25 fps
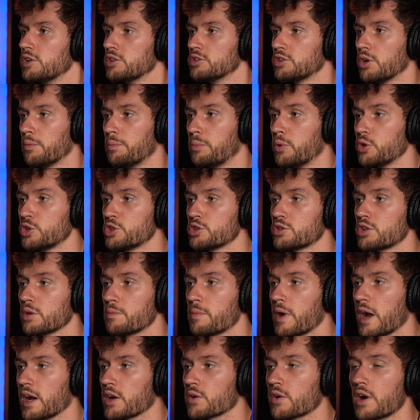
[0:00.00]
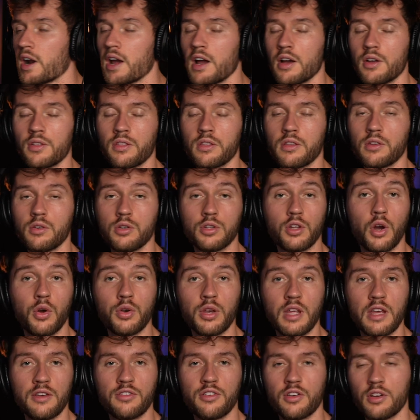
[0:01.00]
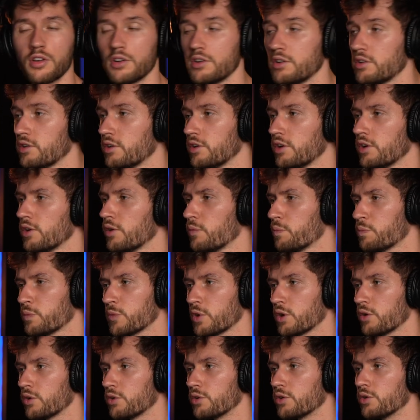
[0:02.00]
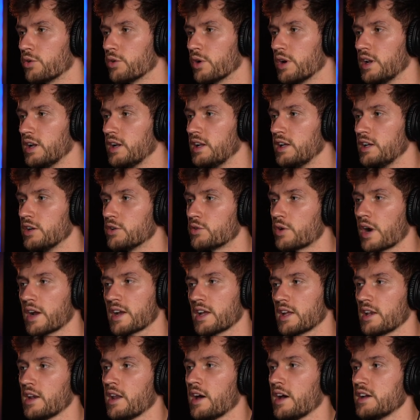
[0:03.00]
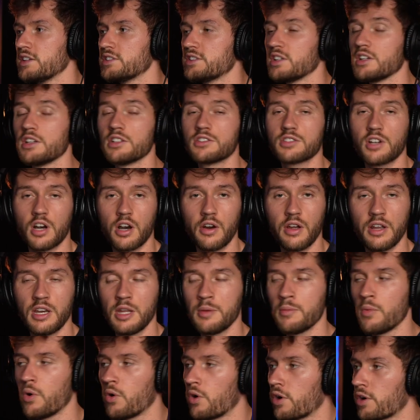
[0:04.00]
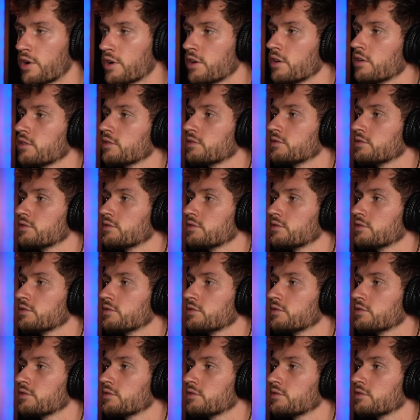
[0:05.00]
So push it to background. You don't even really recognize the guitar anymore.